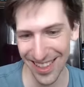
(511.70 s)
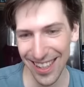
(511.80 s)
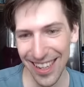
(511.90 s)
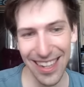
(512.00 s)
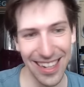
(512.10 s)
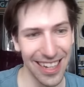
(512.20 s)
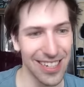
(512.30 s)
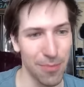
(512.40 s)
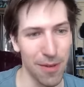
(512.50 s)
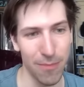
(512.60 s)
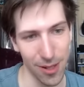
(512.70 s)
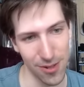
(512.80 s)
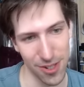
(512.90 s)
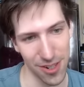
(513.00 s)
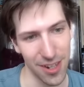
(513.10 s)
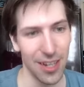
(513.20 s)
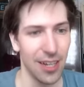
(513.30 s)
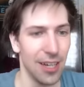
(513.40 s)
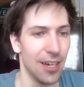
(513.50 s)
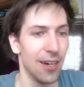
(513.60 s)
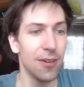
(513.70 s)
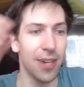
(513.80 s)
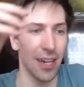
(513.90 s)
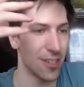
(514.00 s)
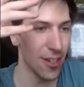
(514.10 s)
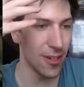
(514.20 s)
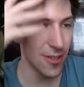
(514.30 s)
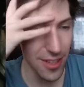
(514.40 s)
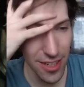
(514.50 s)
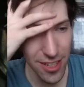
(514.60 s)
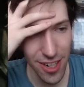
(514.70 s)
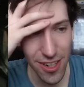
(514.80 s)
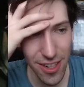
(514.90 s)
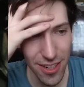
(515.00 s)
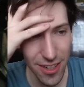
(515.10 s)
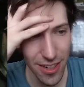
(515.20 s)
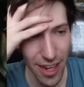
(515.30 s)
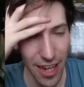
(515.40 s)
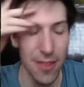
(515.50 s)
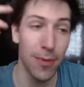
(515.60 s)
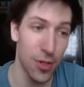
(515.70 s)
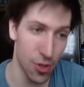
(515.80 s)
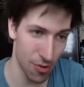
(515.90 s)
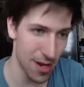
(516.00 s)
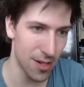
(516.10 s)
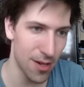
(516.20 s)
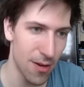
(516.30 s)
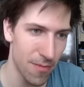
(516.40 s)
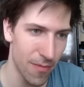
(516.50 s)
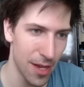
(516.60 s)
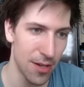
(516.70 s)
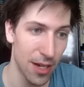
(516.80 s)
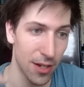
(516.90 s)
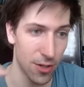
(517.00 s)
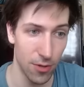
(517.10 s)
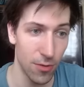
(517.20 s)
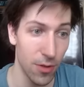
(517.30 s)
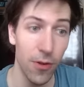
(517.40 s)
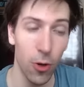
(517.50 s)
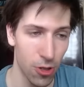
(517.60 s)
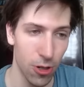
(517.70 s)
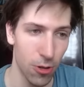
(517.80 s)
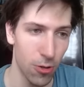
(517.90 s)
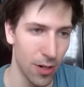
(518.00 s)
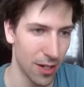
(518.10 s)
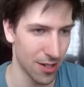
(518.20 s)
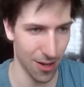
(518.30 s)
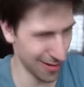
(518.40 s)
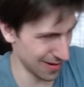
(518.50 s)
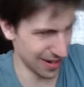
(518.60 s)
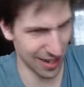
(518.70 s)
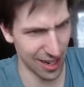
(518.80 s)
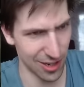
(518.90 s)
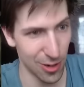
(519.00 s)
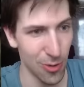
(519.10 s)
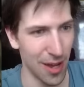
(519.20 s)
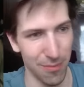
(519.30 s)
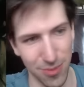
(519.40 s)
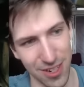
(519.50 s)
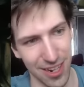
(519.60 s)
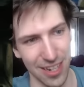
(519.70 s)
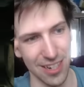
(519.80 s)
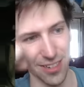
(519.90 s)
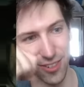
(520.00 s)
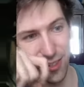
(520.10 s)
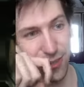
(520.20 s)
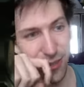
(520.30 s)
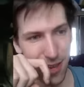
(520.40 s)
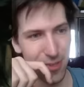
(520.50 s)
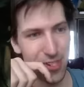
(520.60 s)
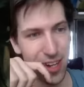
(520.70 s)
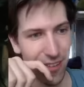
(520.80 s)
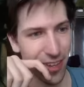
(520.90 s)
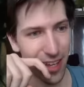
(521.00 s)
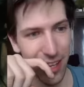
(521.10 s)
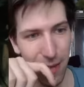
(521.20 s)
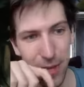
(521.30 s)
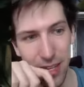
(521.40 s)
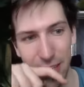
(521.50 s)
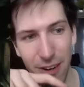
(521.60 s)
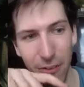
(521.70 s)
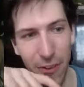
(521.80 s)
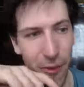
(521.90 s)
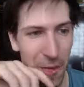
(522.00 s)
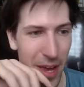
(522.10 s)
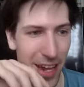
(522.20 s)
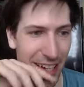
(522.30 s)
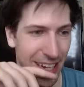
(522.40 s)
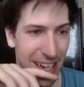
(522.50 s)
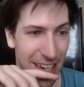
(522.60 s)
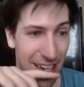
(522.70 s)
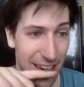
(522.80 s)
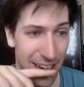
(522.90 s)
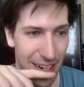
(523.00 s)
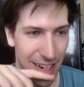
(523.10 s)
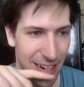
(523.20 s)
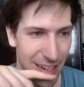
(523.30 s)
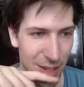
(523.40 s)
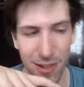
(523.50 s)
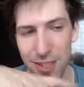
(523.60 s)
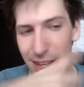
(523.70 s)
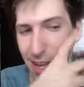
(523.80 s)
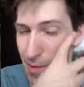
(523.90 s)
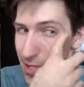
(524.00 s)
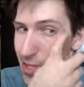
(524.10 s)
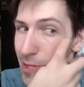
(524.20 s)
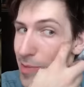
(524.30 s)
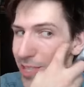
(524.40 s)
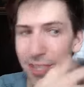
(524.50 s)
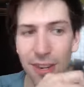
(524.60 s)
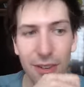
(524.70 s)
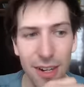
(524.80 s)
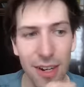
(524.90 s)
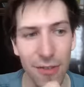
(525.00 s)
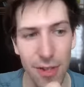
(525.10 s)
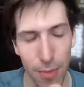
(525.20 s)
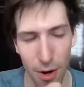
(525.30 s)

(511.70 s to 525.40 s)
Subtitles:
Next up, Implosion. Okay, so this card either betrays you, and you roll 2. It's like, oh, I got 2 imps, and I deal 2 damage, not even killing a minion off for 4 mana, and you lose the game basically because you don't get enough tempo.